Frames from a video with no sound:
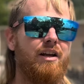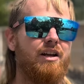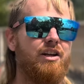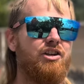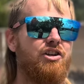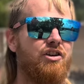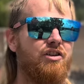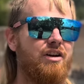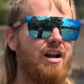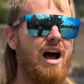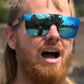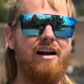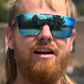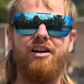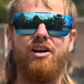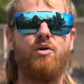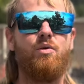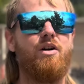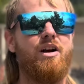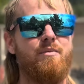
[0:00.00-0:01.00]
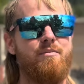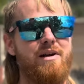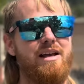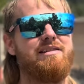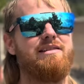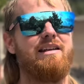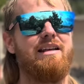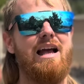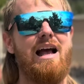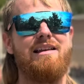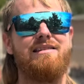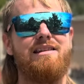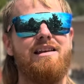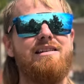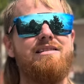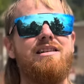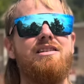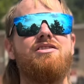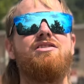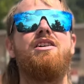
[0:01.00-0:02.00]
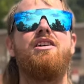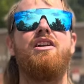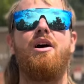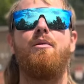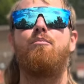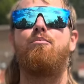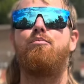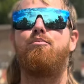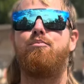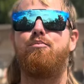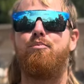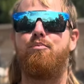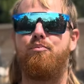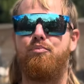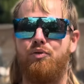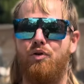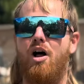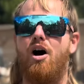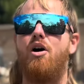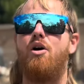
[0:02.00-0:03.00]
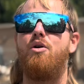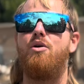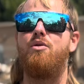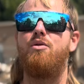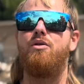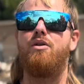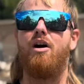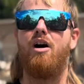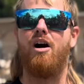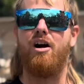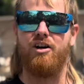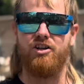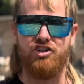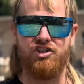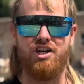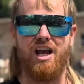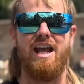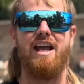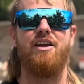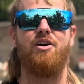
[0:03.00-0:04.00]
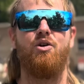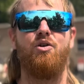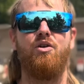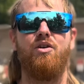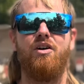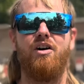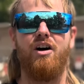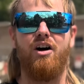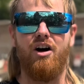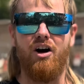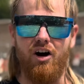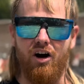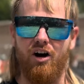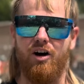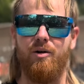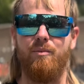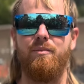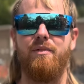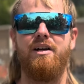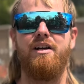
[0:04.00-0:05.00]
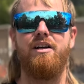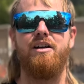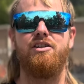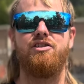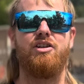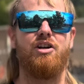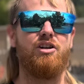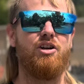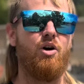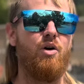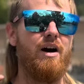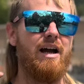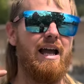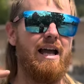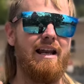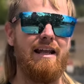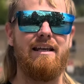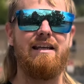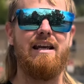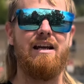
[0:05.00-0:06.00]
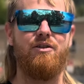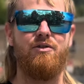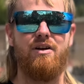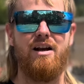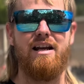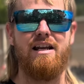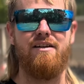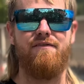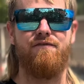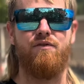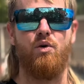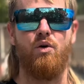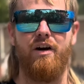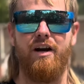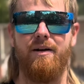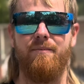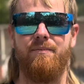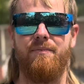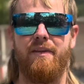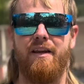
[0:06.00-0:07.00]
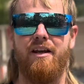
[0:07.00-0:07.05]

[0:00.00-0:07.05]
You're not gonna wanna miss it, guys. This is gonna blow our channel up. So go ahead and get ready for it.